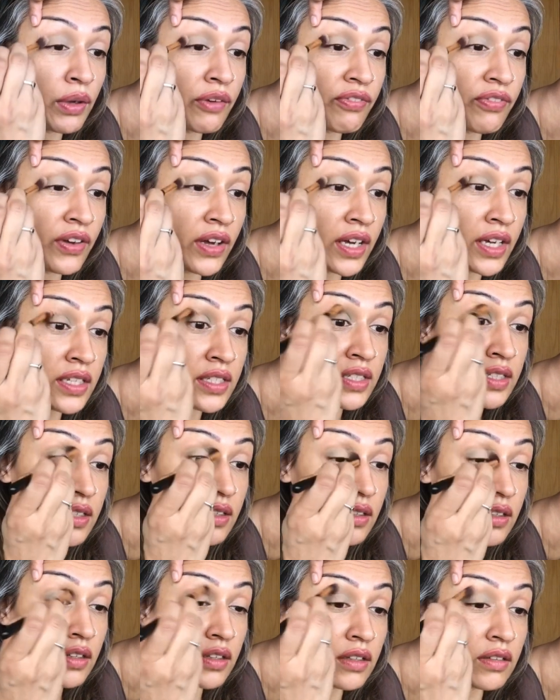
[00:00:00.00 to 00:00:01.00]
first,
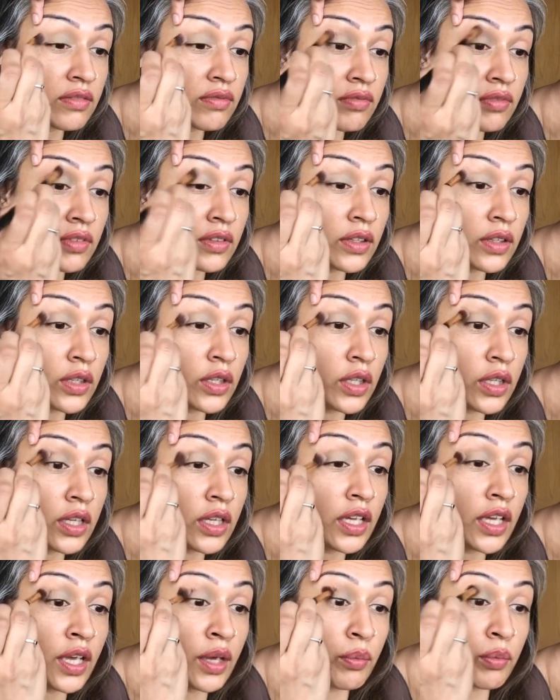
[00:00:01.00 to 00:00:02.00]

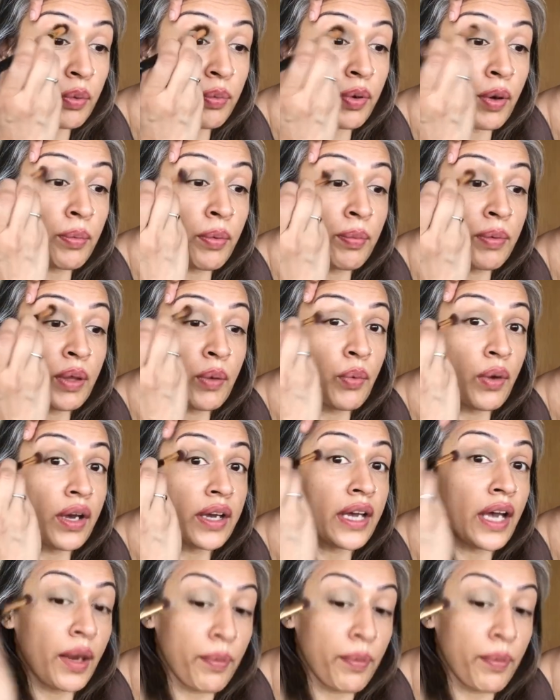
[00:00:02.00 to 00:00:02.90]
it will probably work out